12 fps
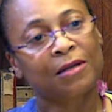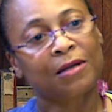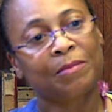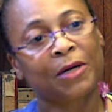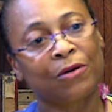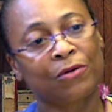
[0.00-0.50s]

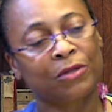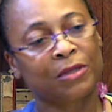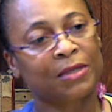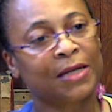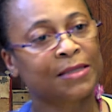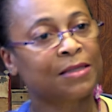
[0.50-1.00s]
Um, I earned it
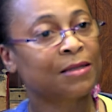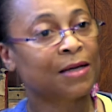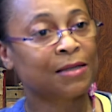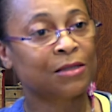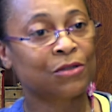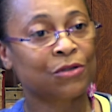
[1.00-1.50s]
in
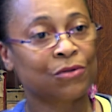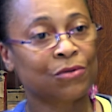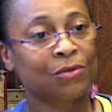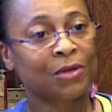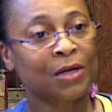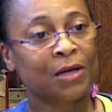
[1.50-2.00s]

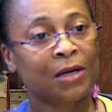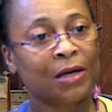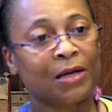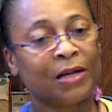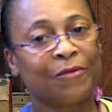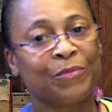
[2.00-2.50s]
1992,
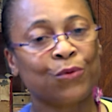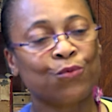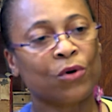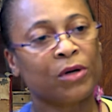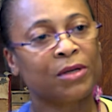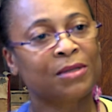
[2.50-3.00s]
and I've been
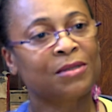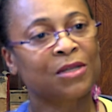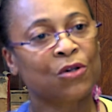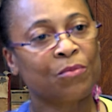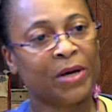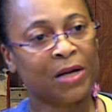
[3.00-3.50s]
working in
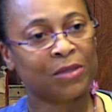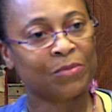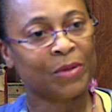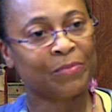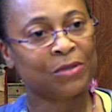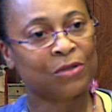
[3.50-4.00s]
senior
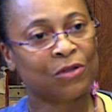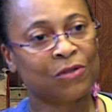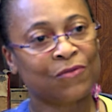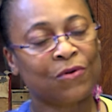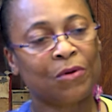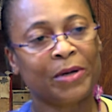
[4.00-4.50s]
management
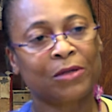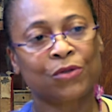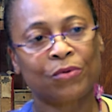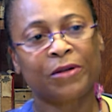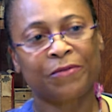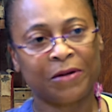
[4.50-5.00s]
positions for about
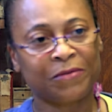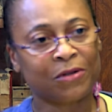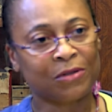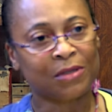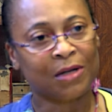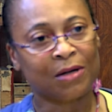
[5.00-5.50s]
25
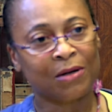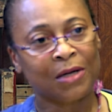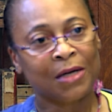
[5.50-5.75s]
years now.